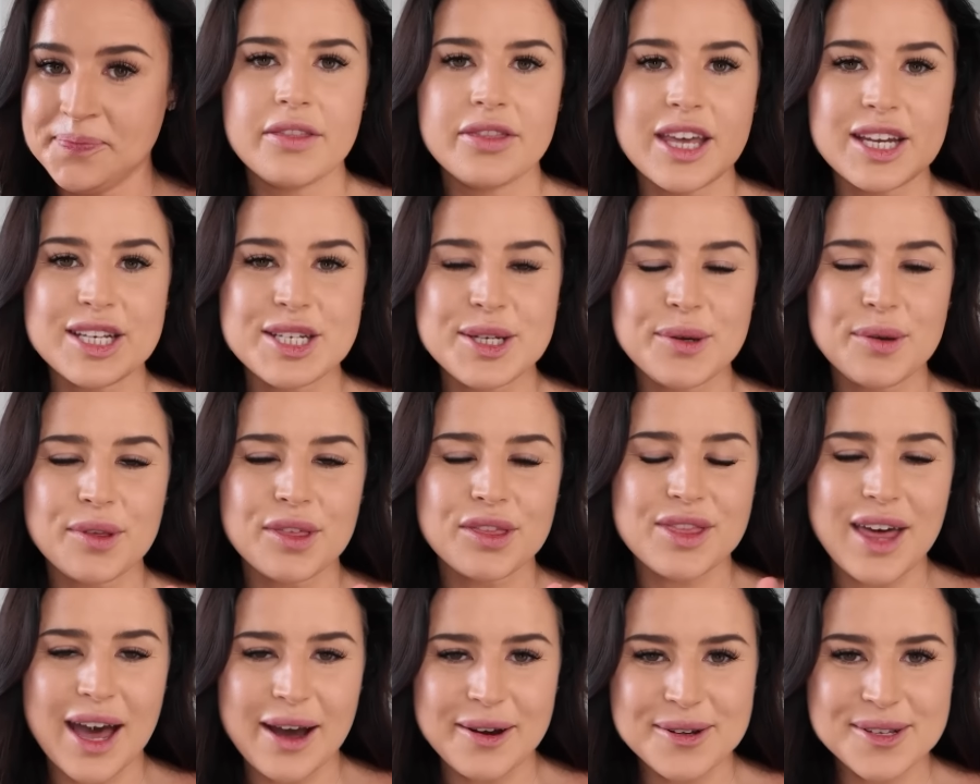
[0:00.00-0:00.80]
They do
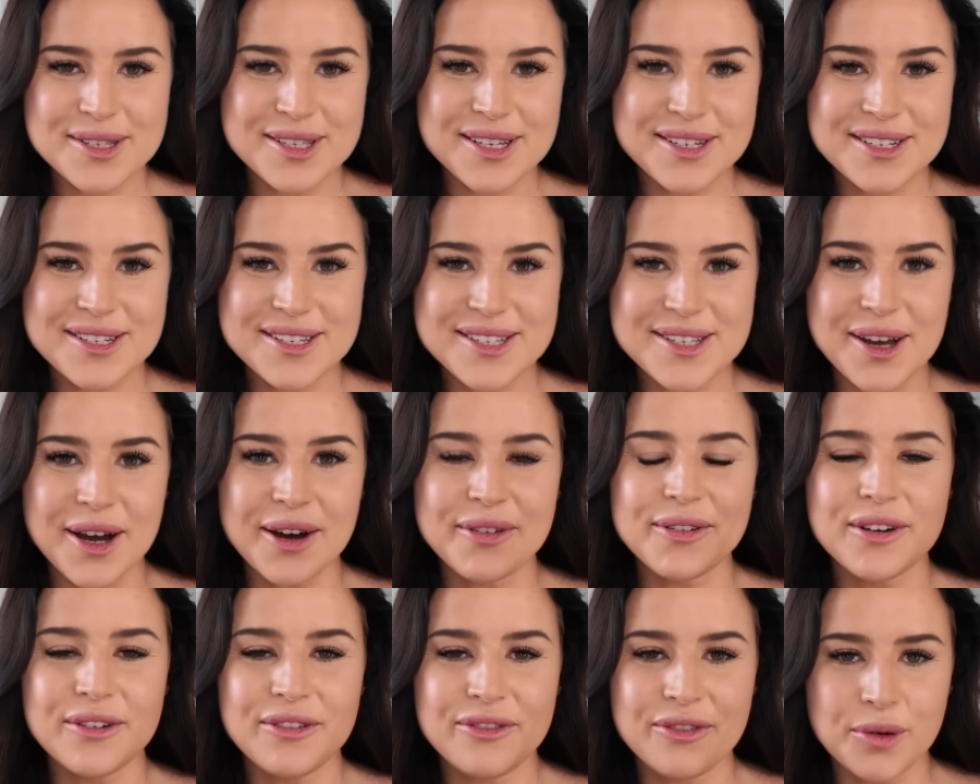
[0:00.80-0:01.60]
thousands of
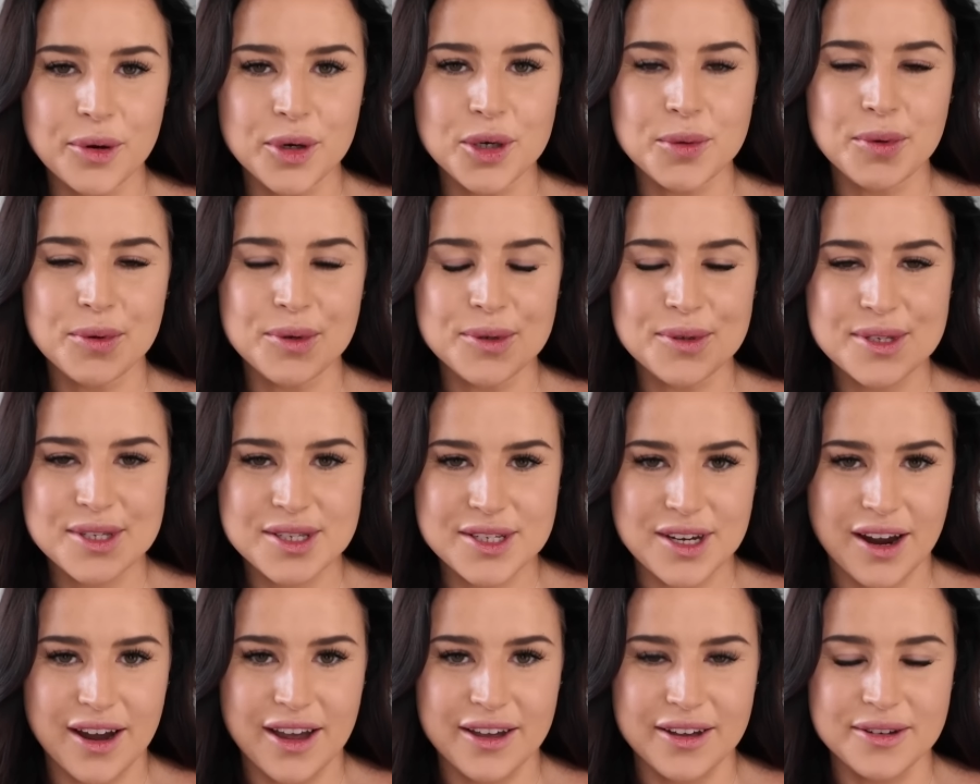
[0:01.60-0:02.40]
affordable
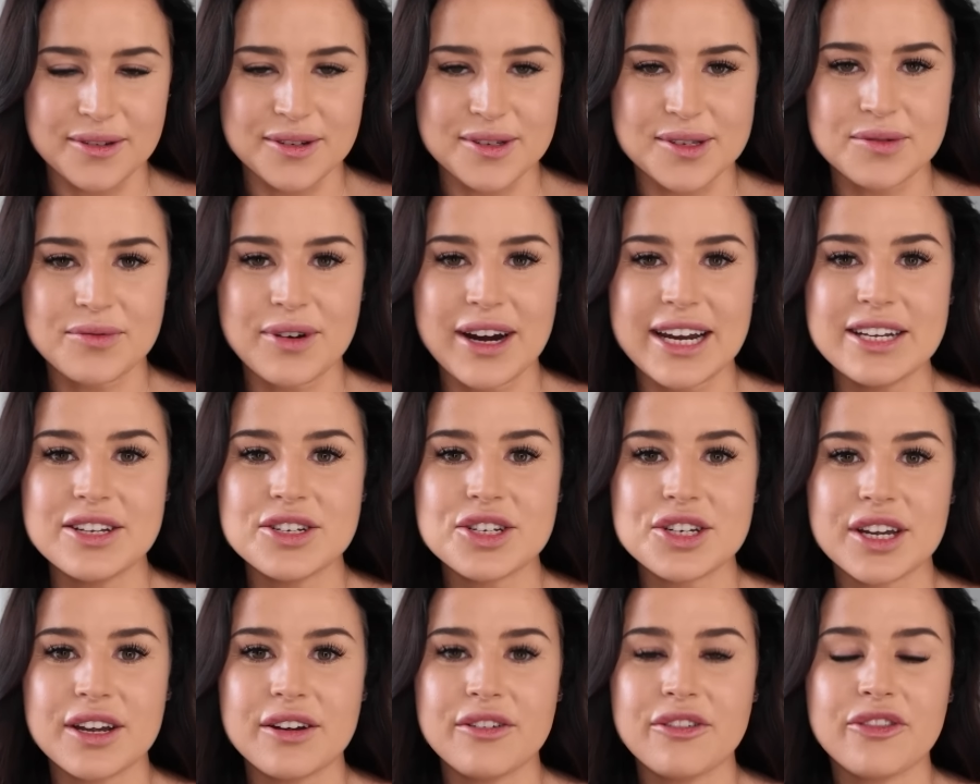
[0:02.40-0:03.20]
styles
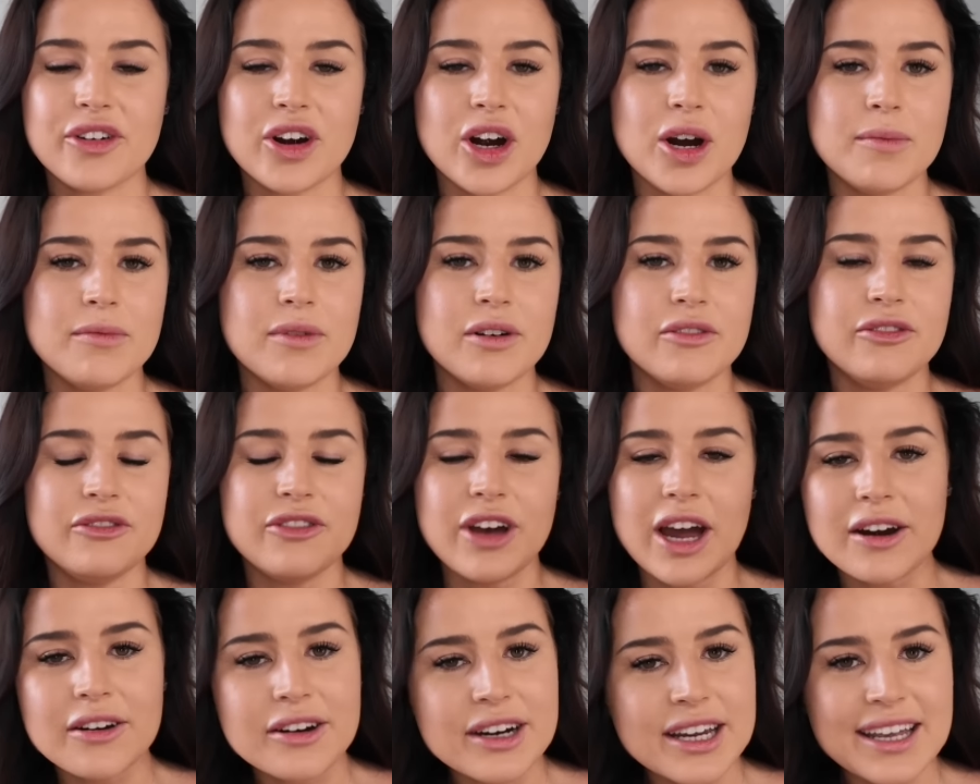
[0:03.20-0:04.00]
ranging from
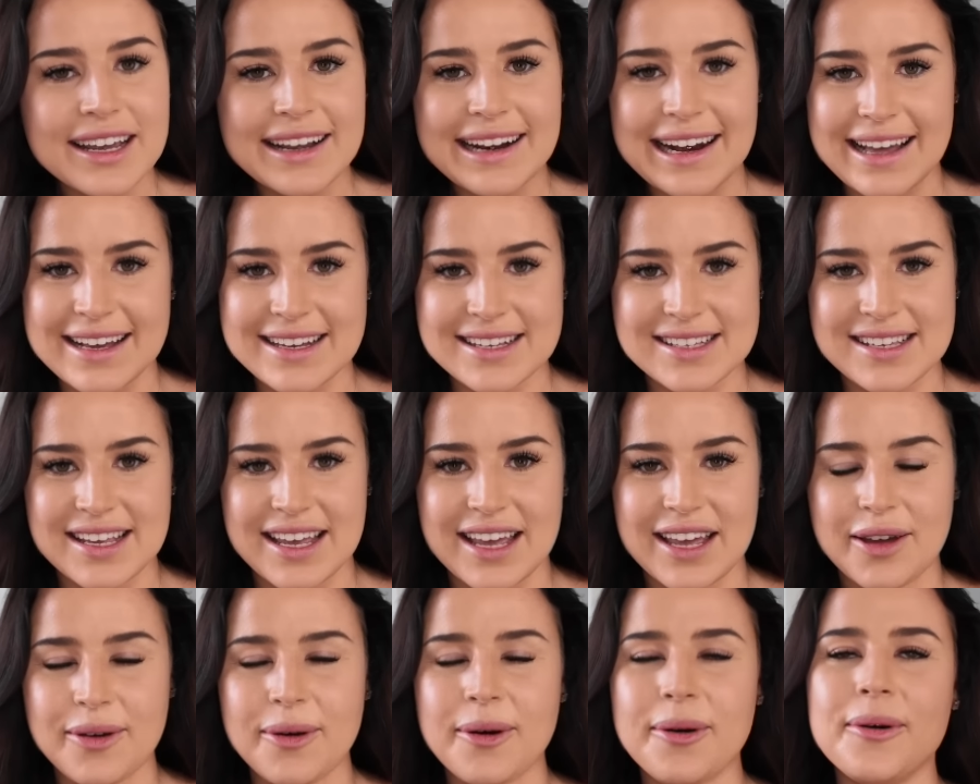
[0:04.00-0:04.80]
very
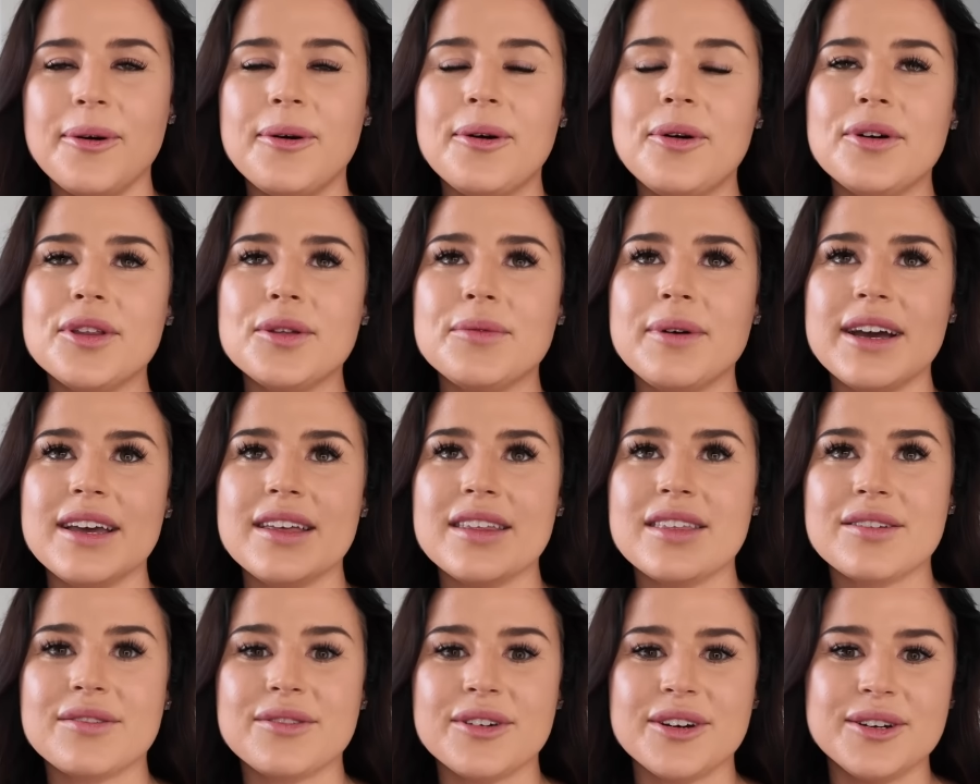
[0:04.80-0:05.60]
classic all the way
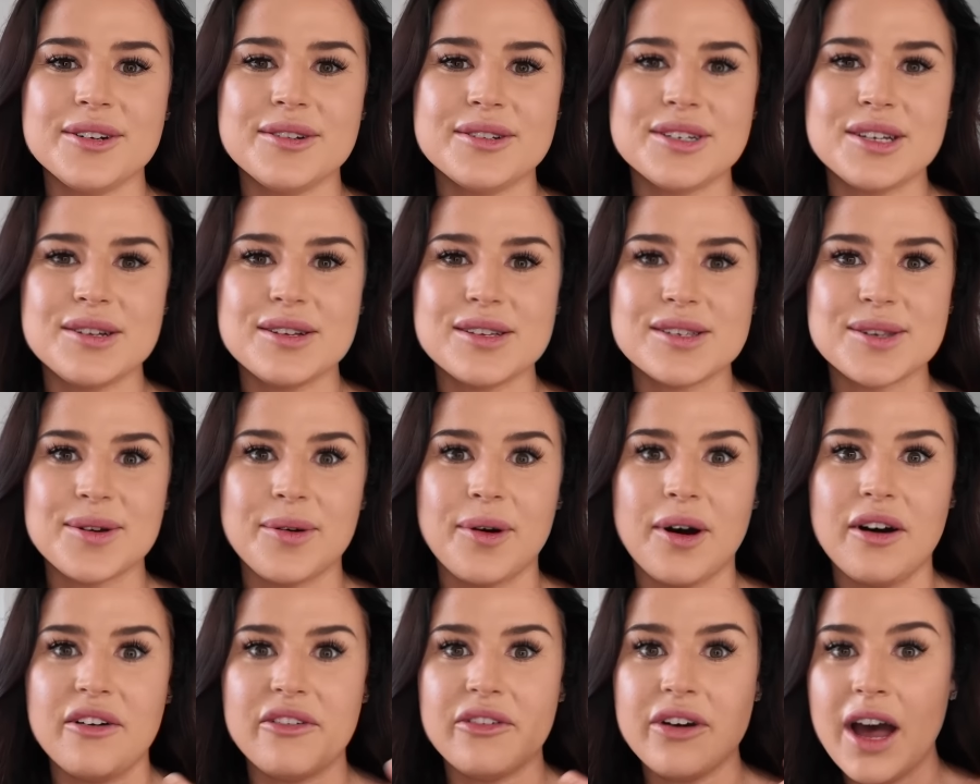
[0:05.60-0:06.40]
through to
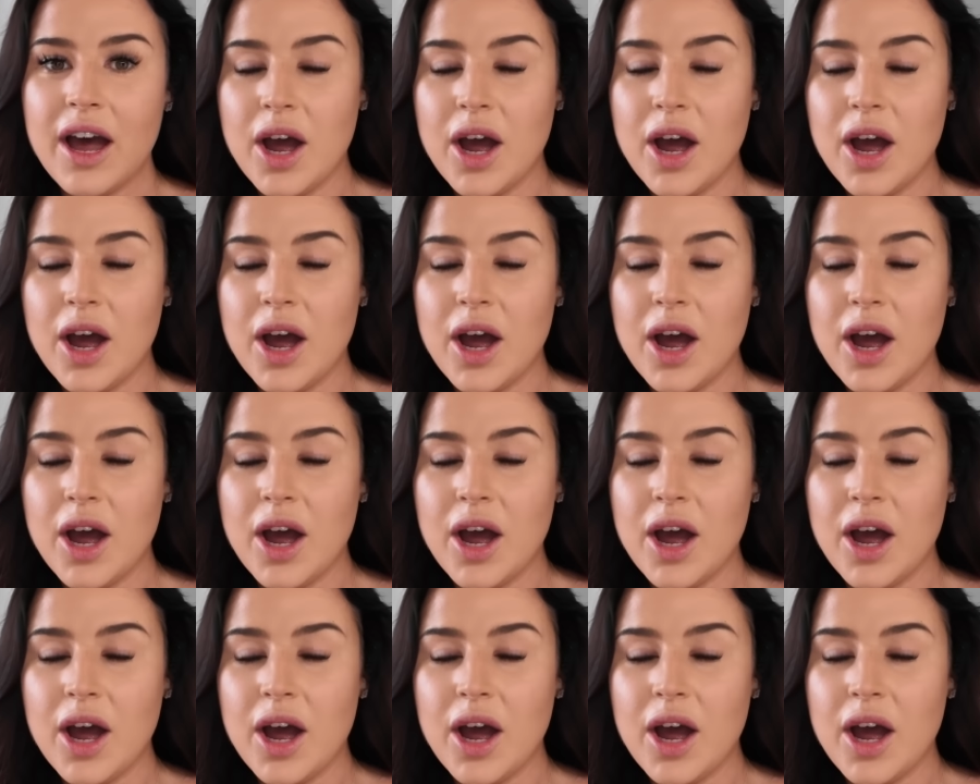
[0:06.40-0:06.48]
sort of of